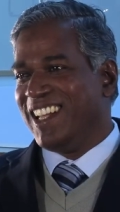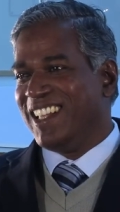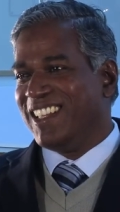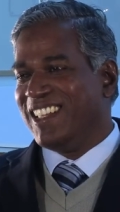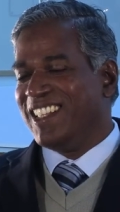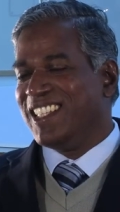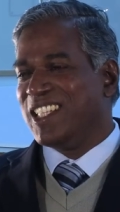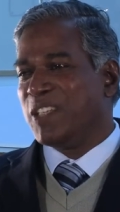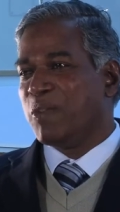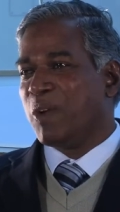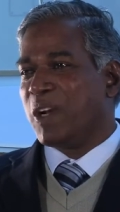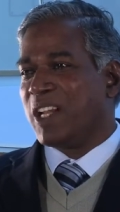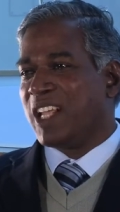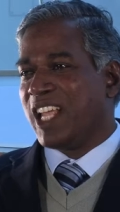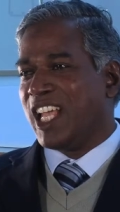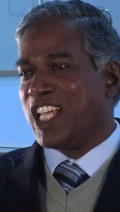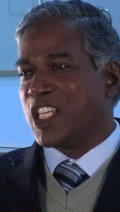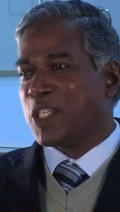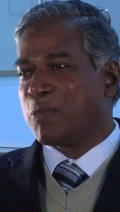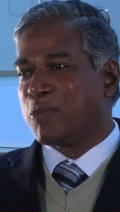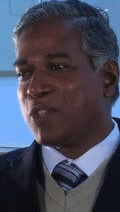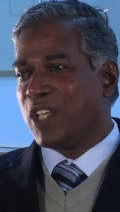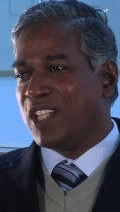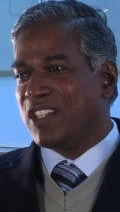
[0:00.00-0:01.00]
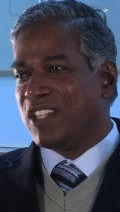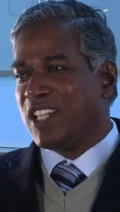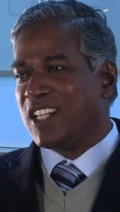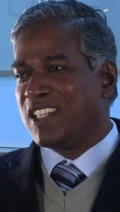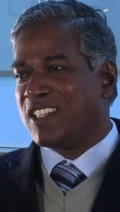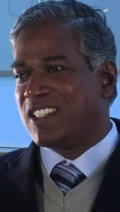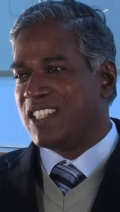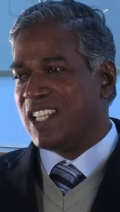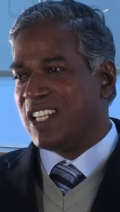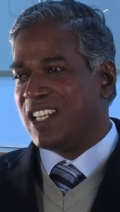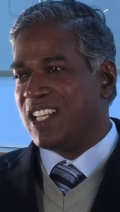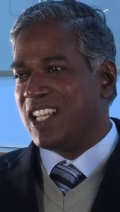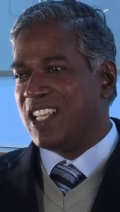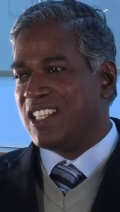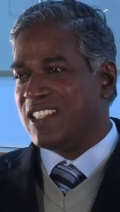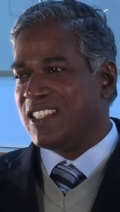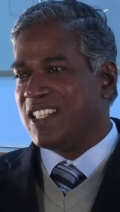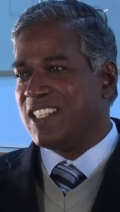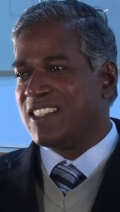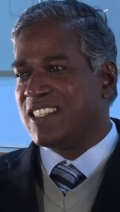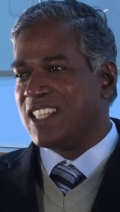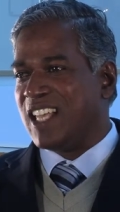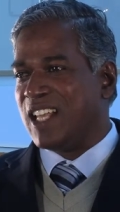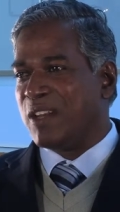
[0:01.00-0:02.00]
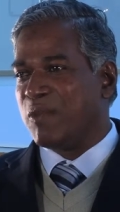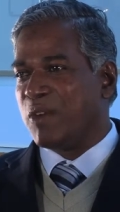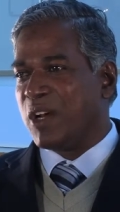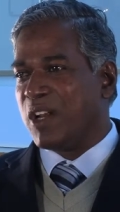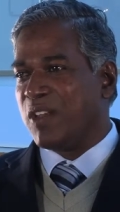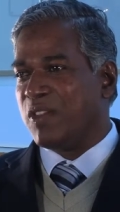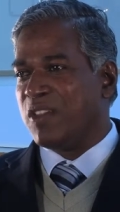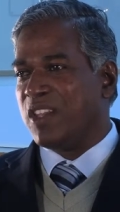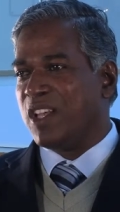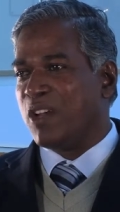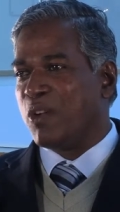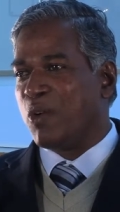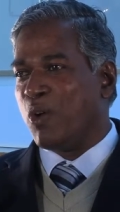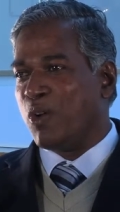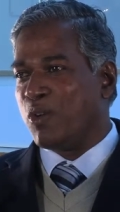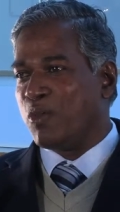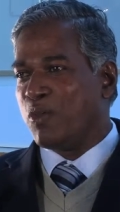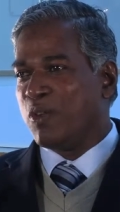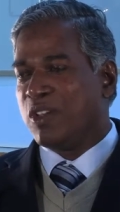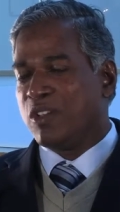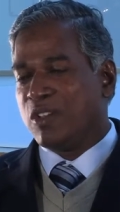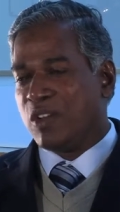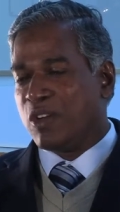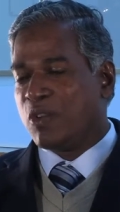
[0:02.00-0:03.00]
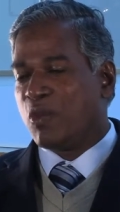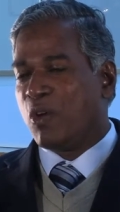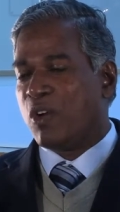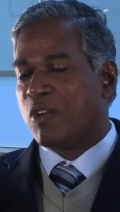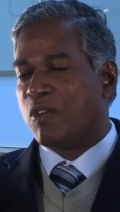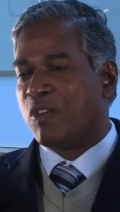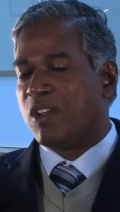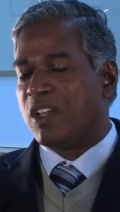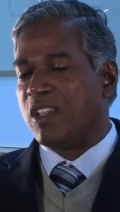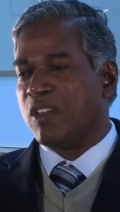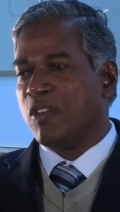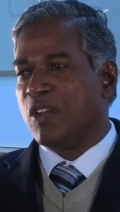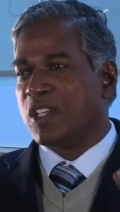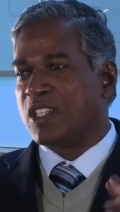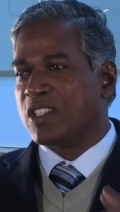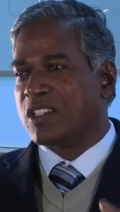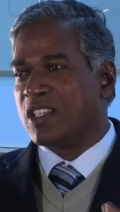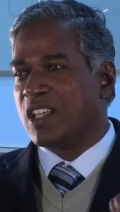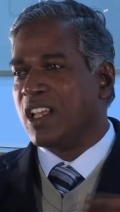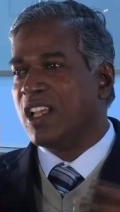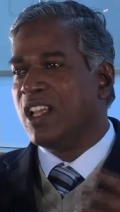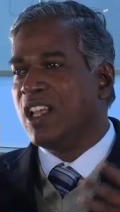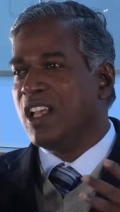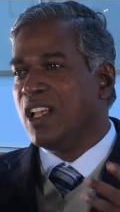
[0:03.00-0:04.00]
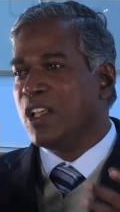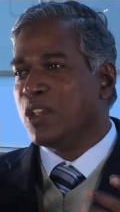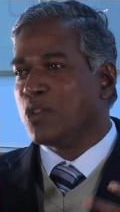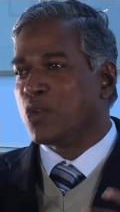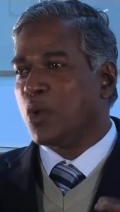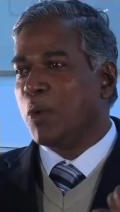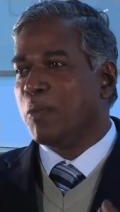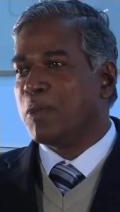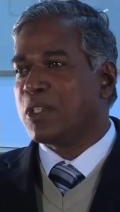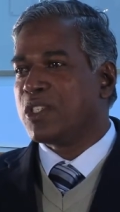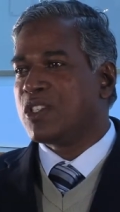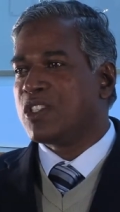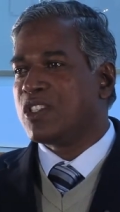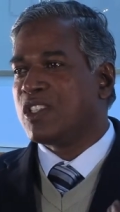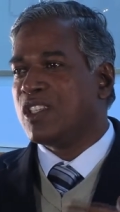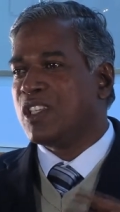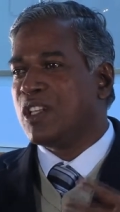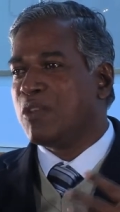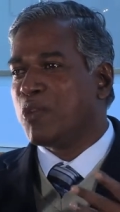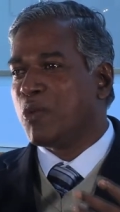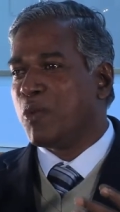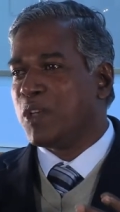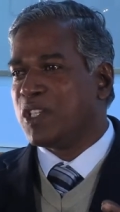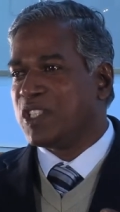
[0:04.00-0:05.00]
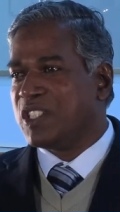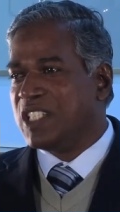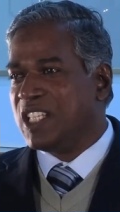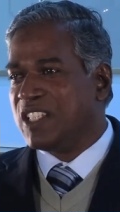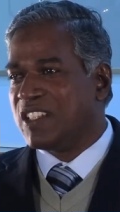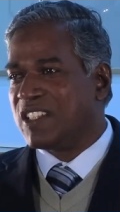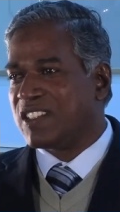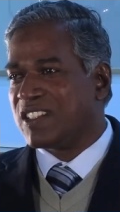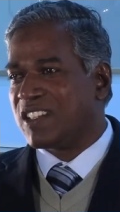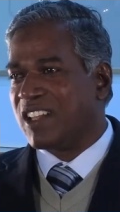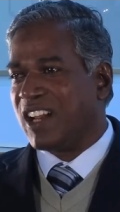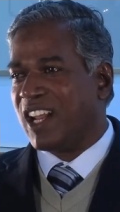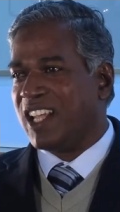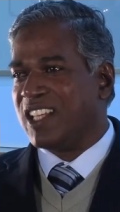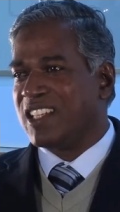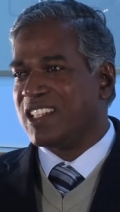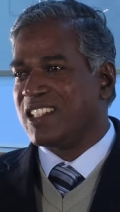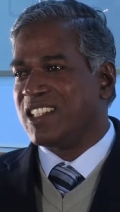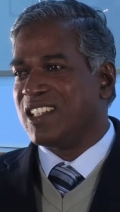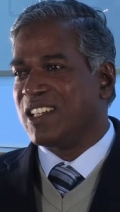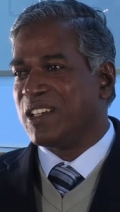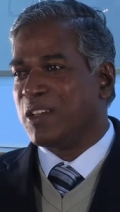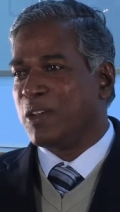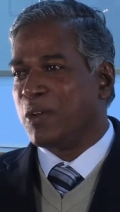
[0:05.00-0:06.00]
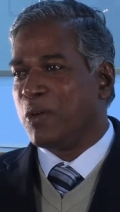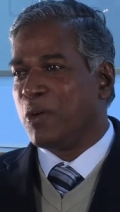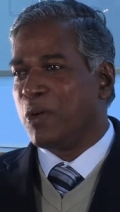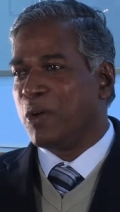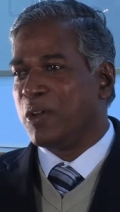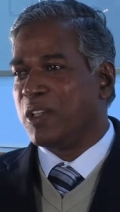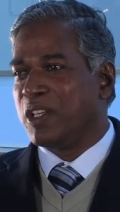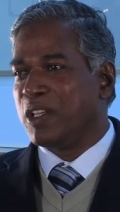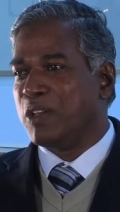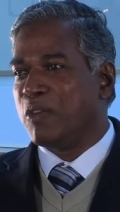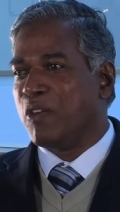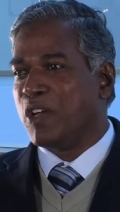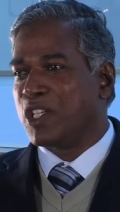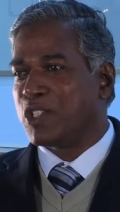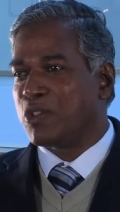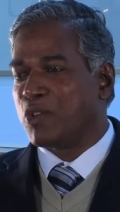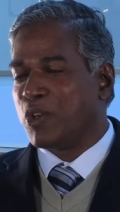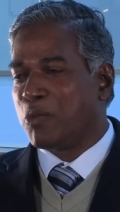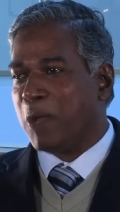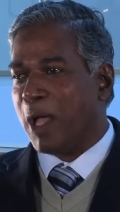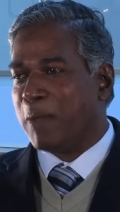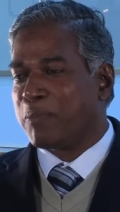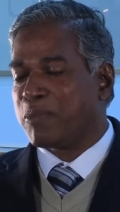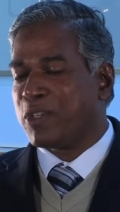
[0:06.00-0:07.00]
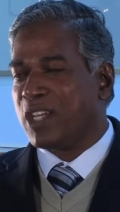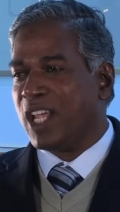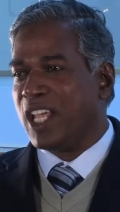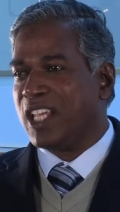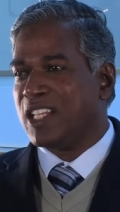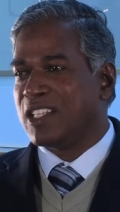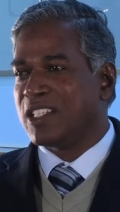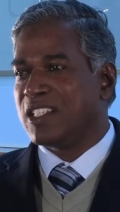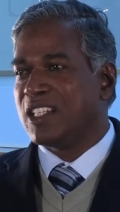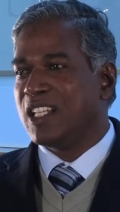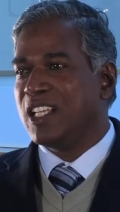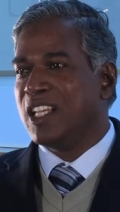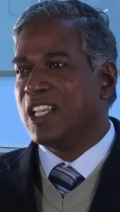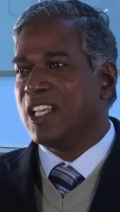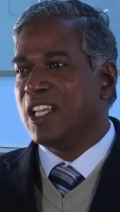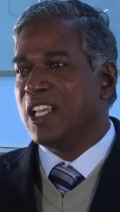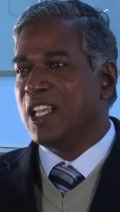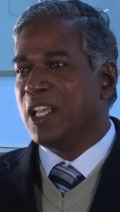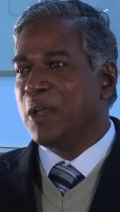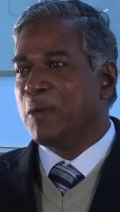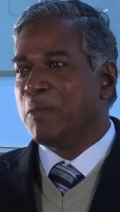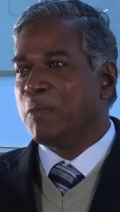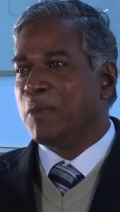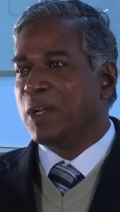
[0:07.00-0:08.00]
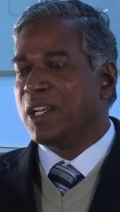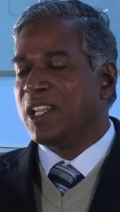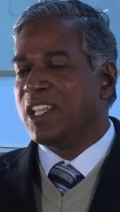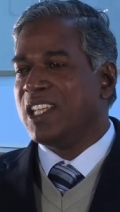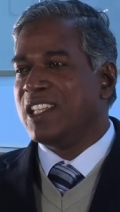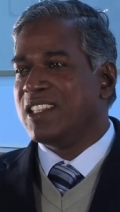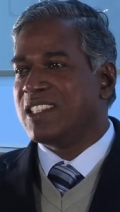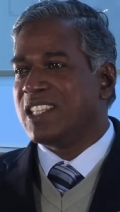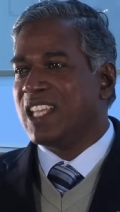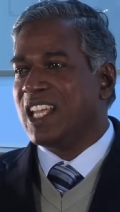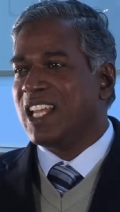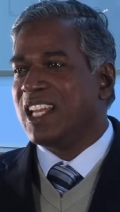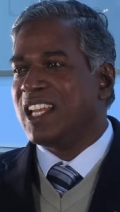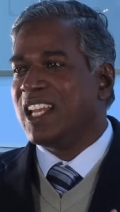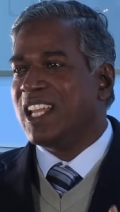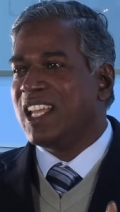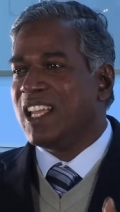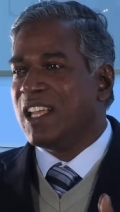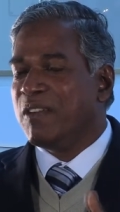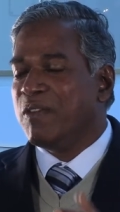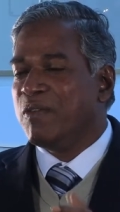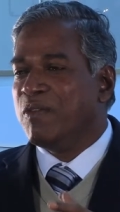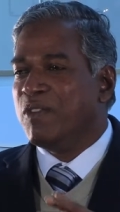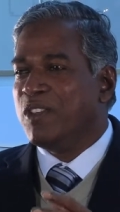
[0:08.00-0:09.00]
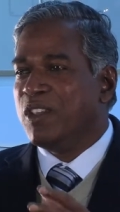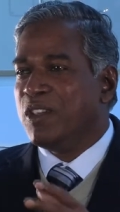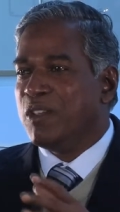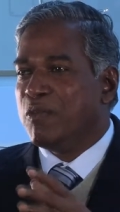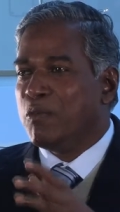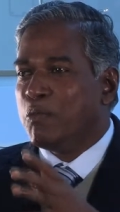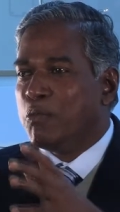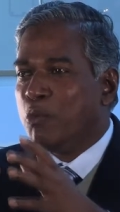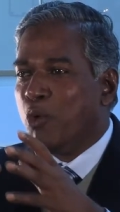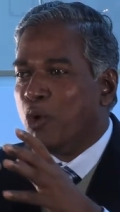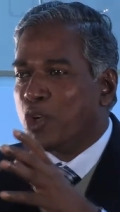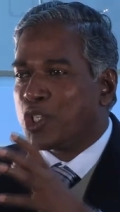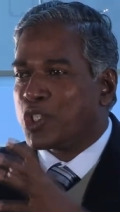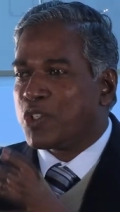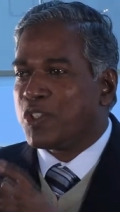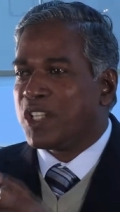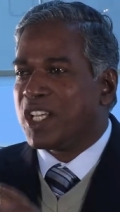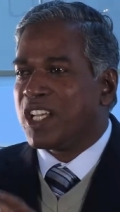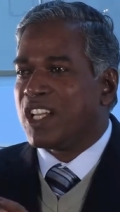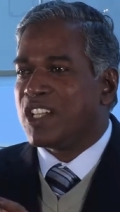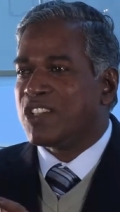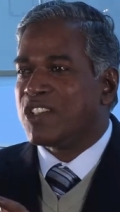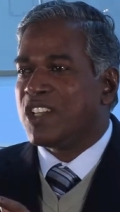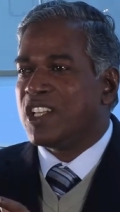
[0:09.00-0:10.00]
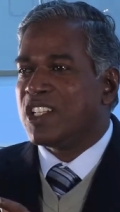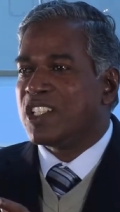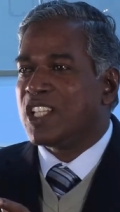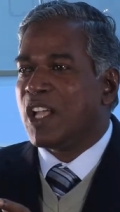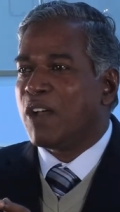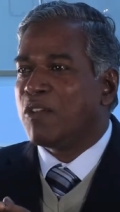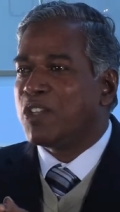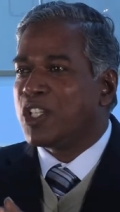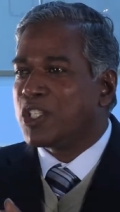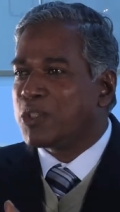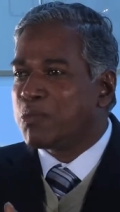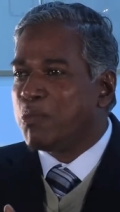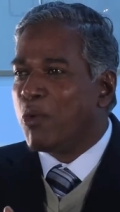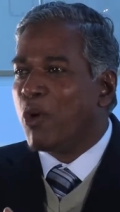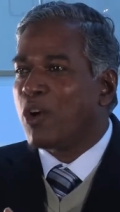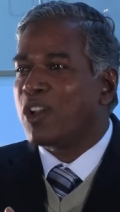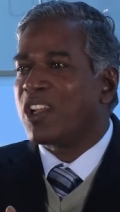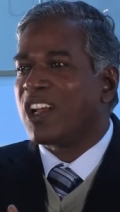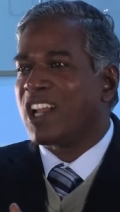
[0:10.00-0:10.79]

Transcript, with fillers: This is what Keshav Chandra Sen, K.C. Sen, one of the, con, not con, he was uh, so much influenced Jesus Christ. He was not baptized, but he said, we, most of the Christians have the small